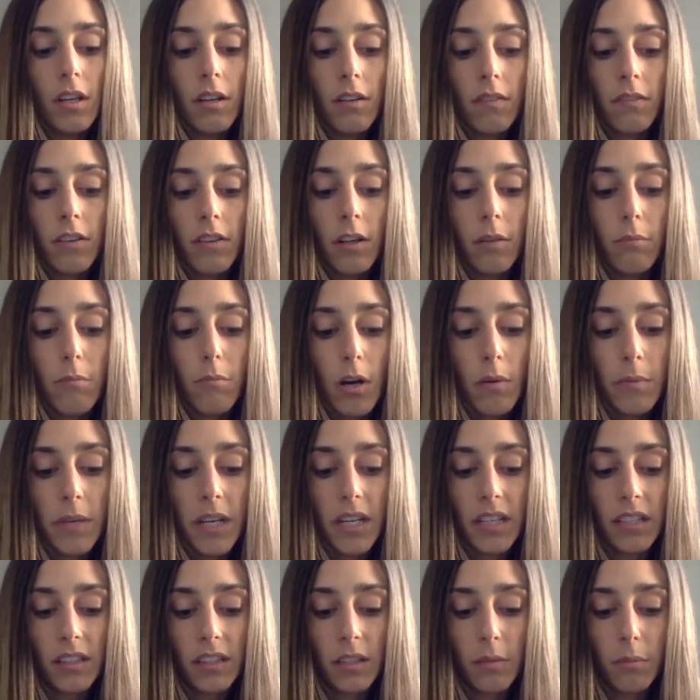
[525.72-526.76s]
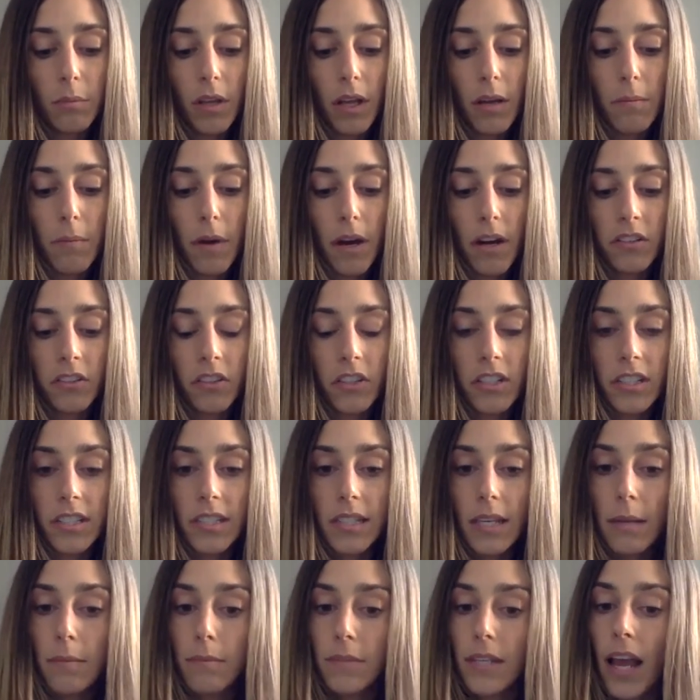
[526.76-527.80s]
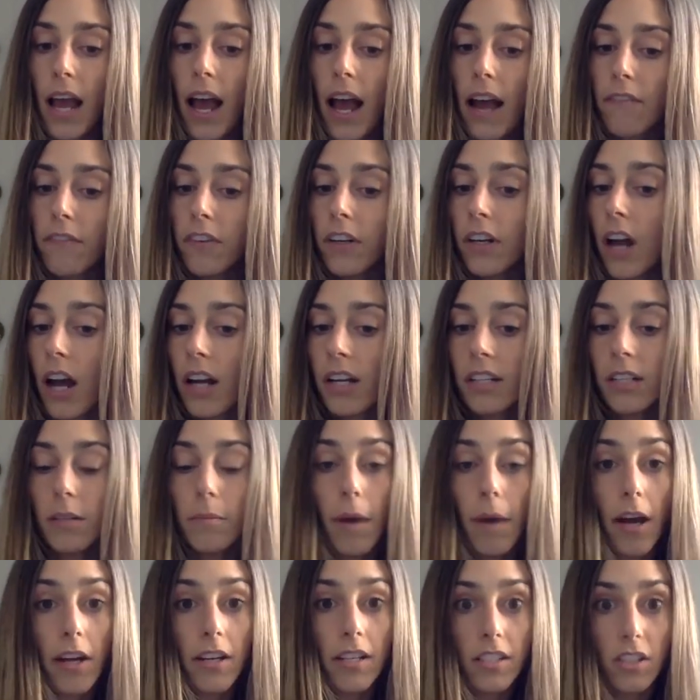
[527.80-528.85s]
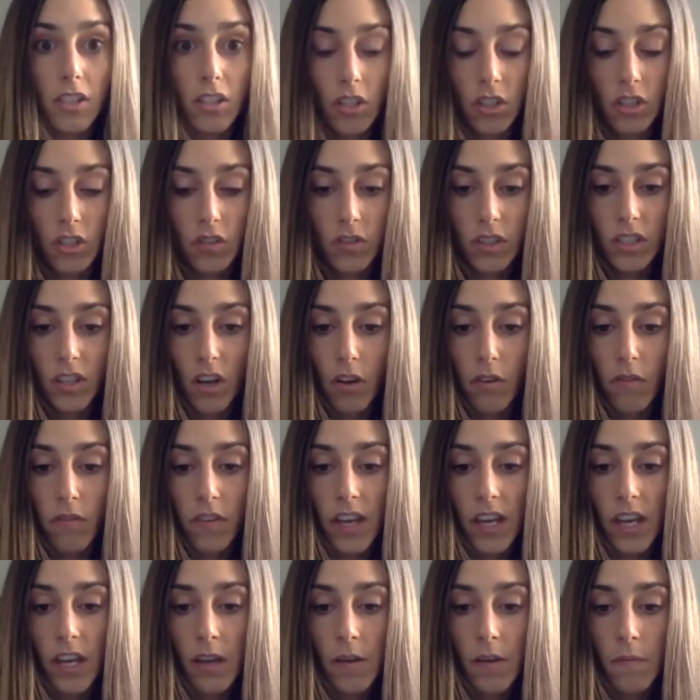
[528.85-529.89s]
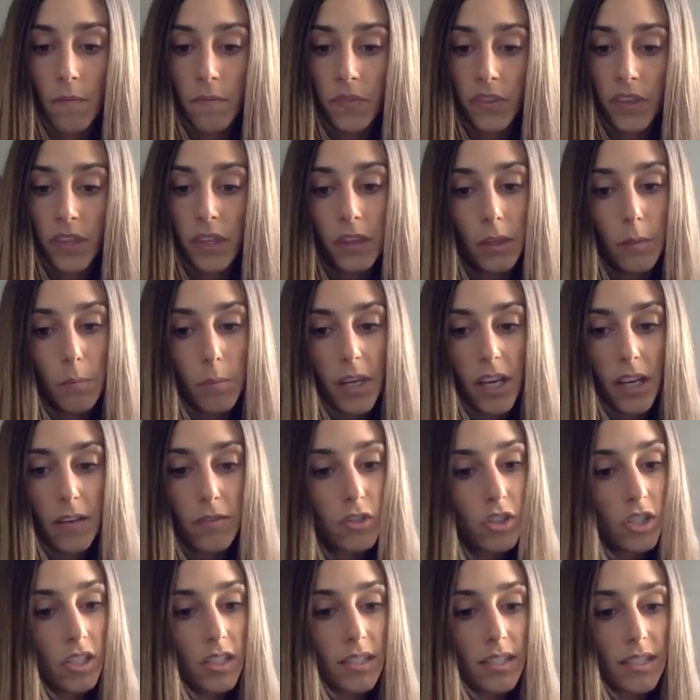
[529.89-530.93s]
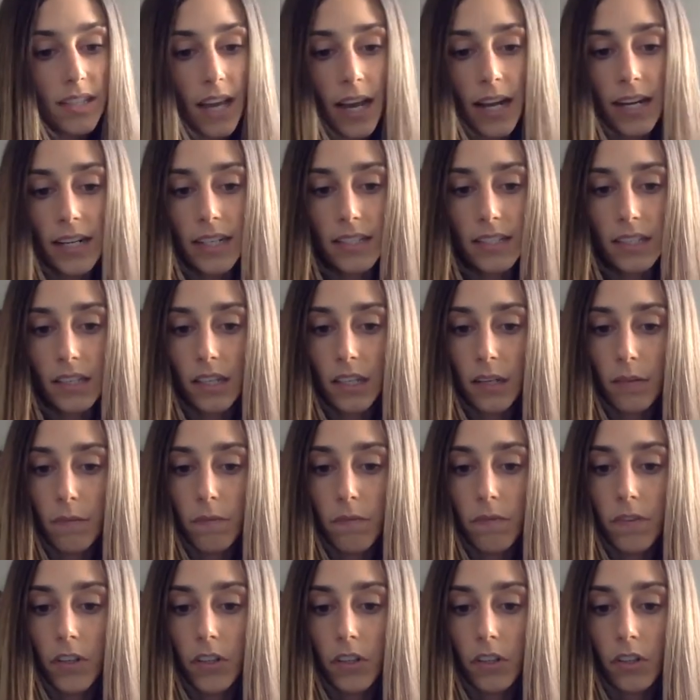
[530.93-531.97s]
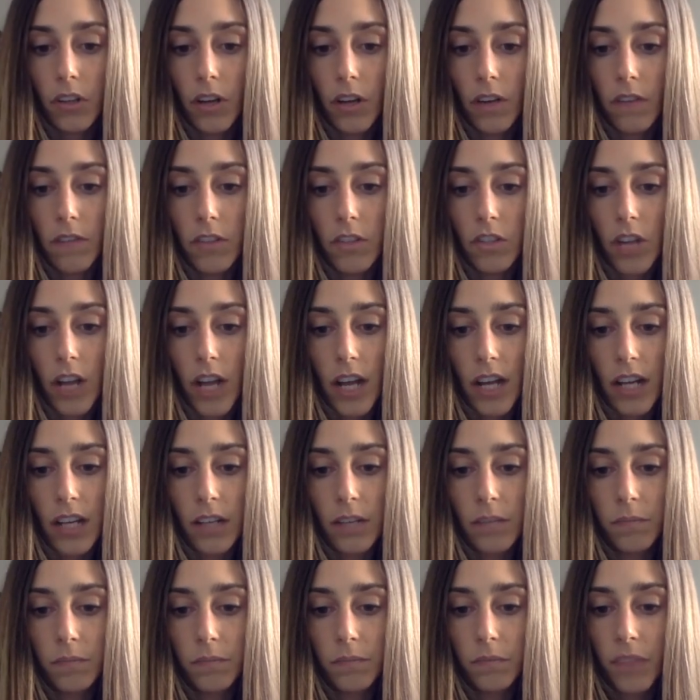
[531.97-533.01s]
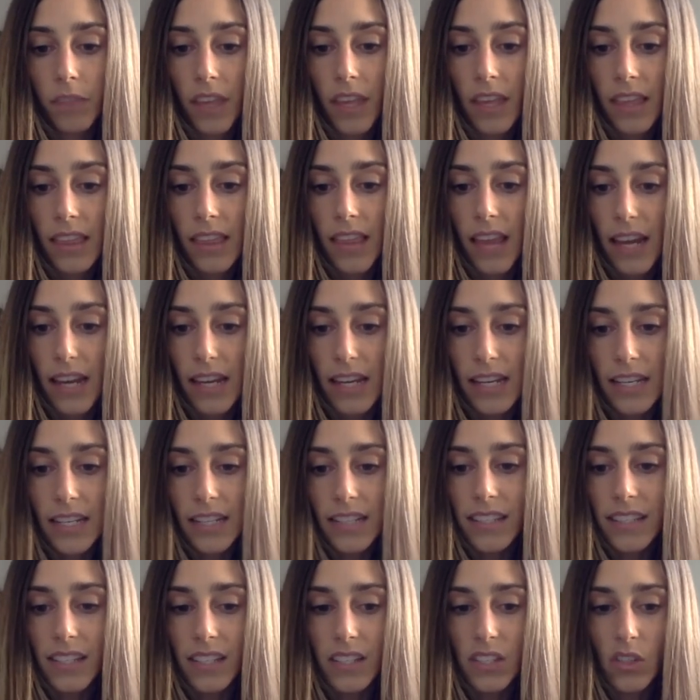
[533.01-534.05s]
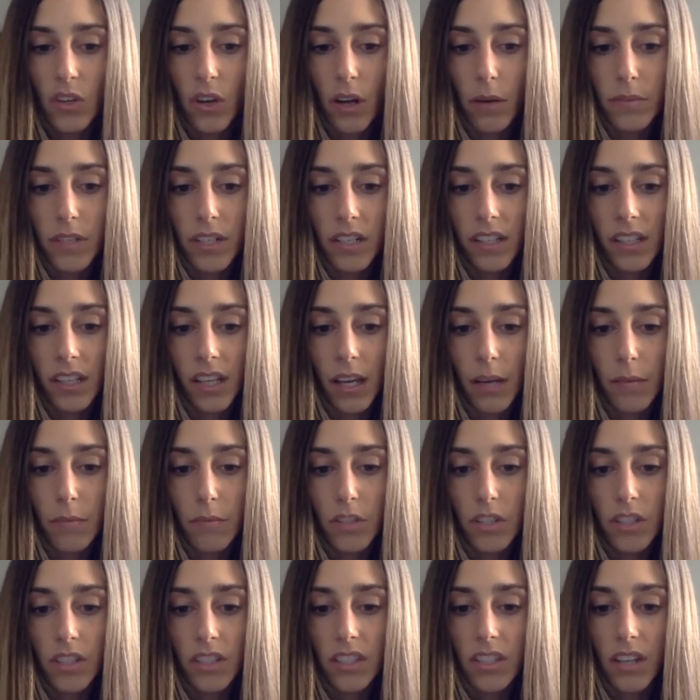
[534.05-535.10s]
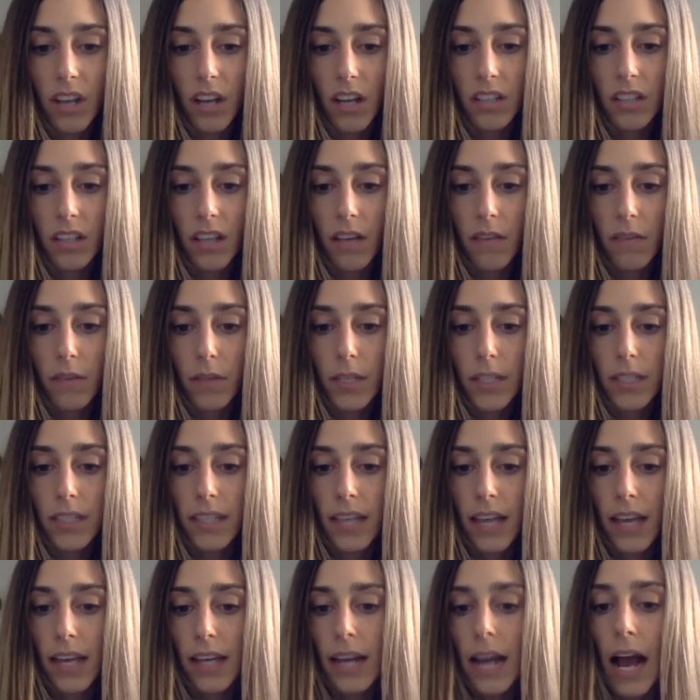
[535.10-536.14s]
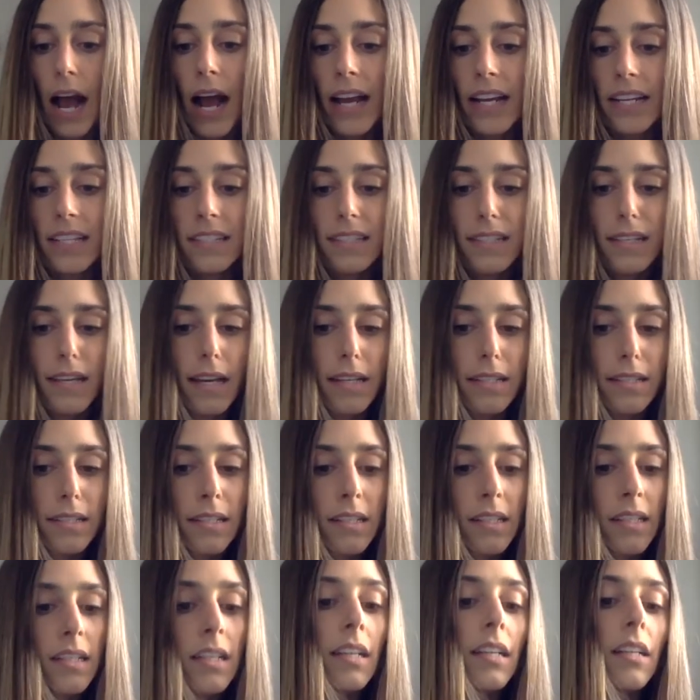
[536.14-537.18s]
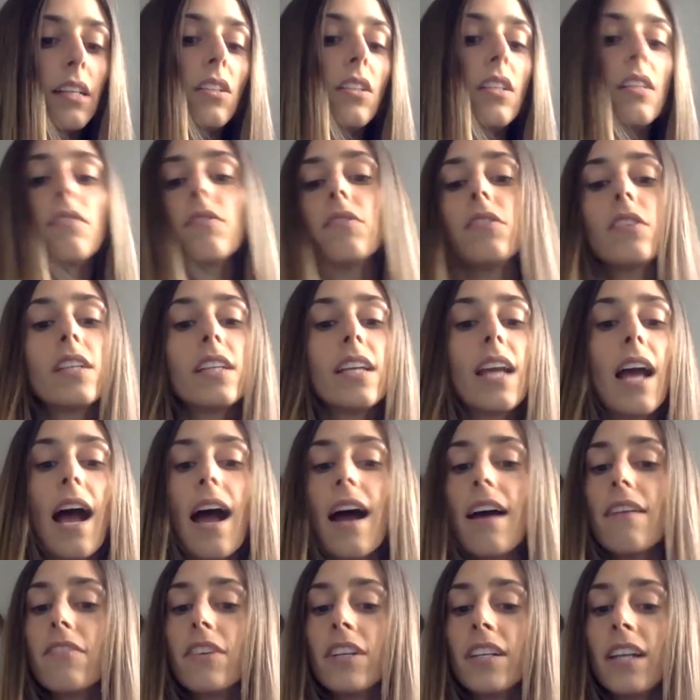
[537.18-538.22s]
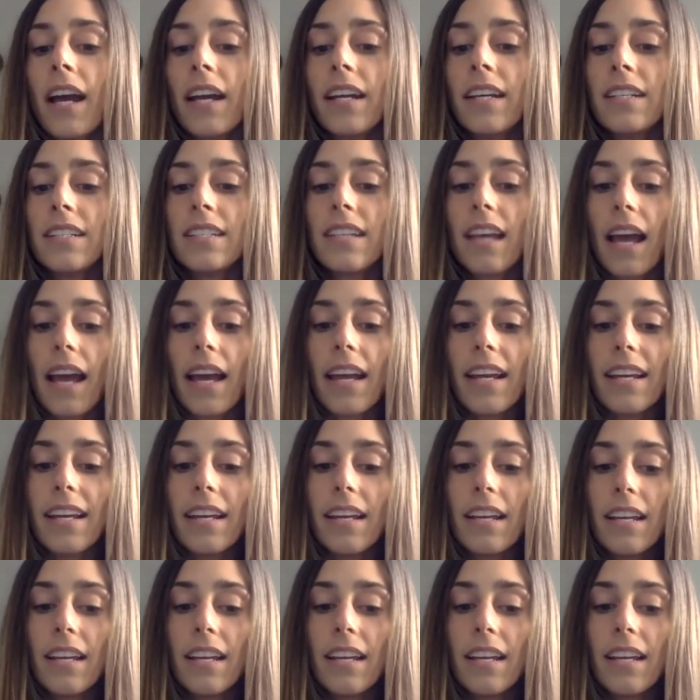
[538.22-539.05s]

For a moment, the blood bottler seemed to have forgotten about his search for Sophie. The BFG decided to lead him further off the track. That is the scrumdiddlyumptious snozcumber, he said. I is guzzling it gleefully every night and day.